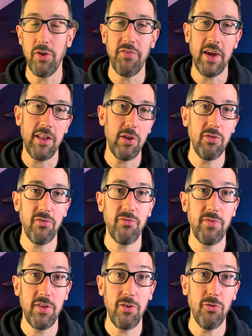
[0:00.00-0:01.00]
if you had loads of
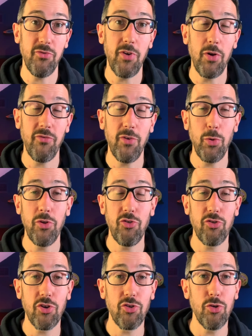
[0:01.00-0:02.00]
your folder
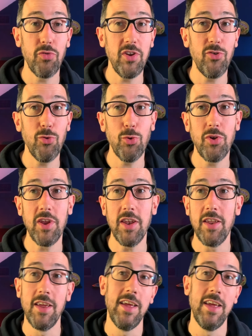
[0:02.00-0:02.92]
structure already sorted,